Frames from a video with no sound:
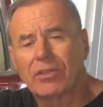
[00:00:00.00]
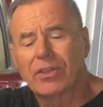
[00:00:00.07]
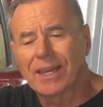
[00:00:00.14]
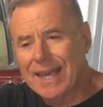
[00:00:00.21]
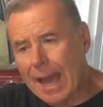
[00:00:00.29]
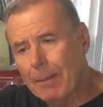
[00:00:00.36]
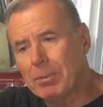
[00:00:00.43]
the
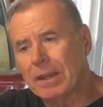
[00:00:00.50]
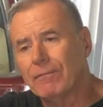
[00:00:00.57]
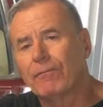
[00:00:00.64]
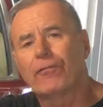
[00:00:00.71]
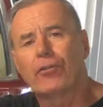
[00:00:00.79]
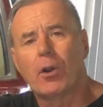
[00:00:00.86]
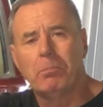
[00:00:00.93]
cabin
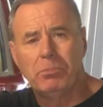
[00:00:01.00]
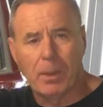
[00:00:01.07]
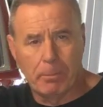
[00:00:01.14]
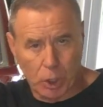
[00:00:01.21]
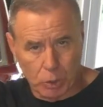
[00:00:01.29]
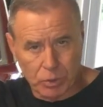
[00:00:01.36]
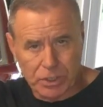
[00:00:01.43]
from the
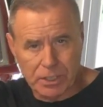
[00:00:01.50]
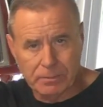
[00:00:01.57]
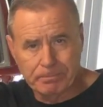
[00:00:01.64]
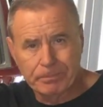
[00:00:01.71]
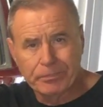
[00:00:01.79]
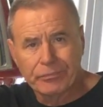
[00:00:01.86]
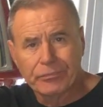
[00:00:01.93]
boot,
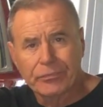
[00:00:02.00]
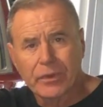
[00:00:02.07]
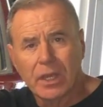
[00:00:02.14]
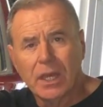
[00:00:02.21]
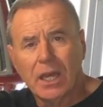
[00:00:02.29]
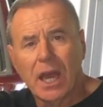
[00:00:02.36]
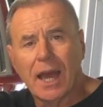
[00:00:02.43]

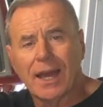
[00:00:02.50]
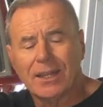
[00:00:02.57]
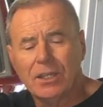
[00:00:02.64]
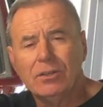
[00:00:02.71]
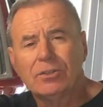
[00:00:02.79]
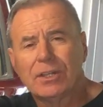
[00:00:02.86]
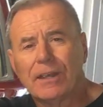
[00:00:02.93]

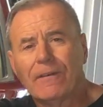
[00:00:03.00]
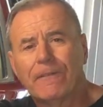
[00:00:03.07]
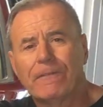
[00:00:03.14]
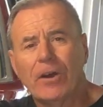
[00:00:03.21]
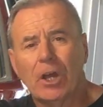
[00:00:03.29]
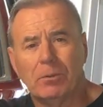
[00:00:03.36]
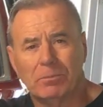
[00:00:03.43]
using
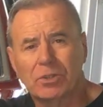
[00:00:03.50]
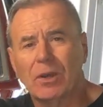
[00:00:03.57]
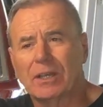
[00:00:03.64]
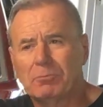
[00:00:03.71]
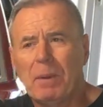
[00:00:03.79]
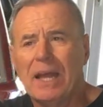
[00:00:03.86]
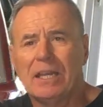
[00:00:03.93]
foam, so
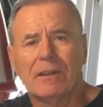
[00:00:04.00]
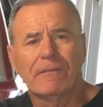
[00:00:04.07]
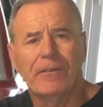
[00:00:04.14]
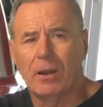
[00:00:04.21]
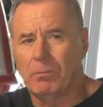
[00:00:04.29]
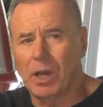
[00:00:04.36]
expanding foam